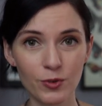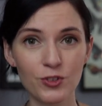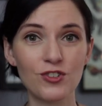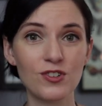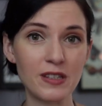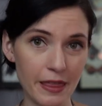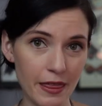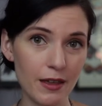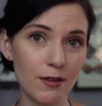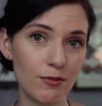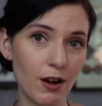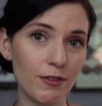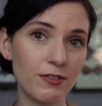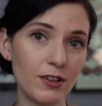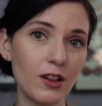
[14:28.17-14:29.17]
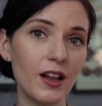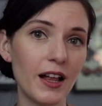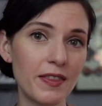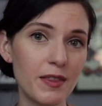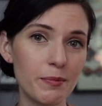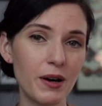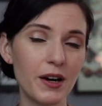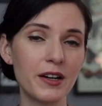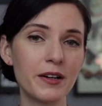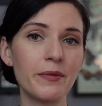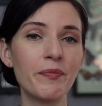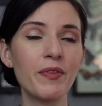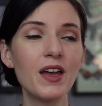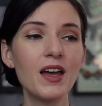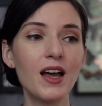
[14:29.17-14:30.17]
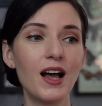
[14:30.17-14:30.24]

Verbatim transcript: which is the ruffle at the bottom.